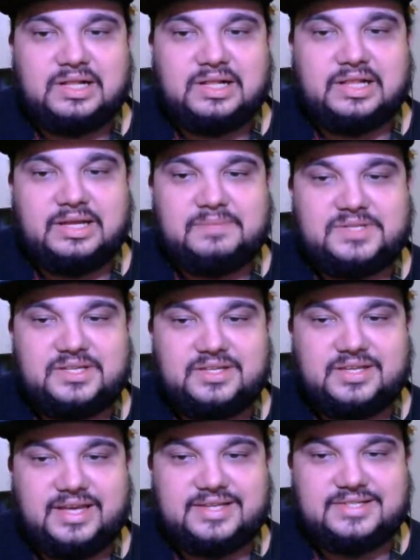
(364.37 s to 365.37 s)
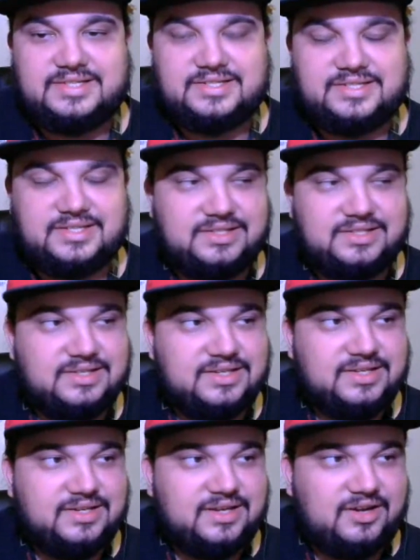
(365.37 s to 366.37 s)
clips and cases and
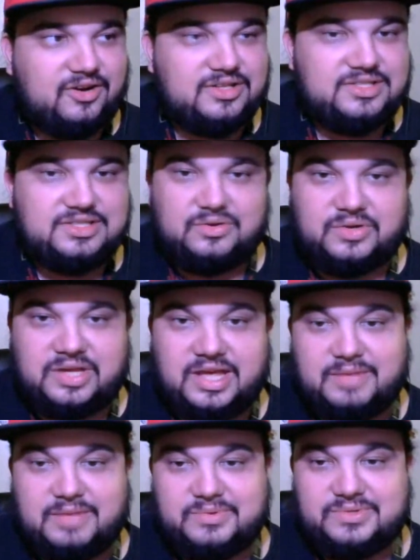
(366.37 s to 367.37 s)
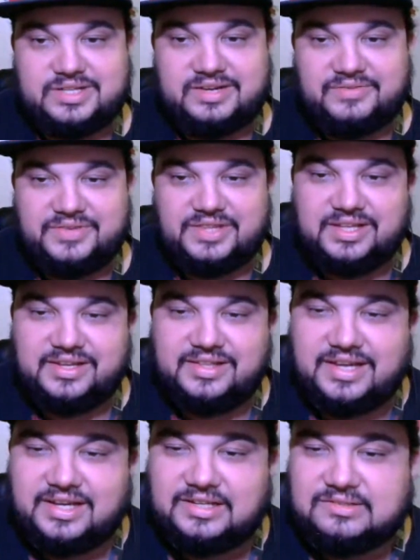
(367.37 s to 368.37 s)
all these little cables and everything like
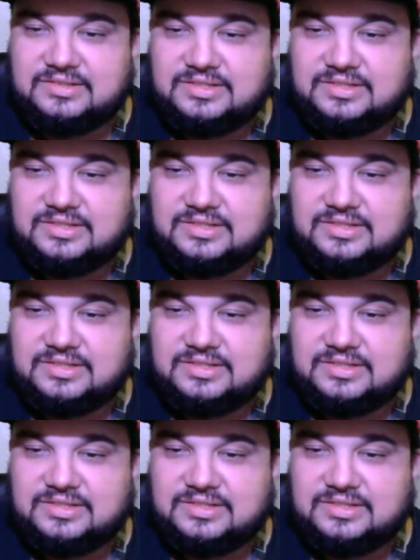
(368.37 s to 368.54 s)
that.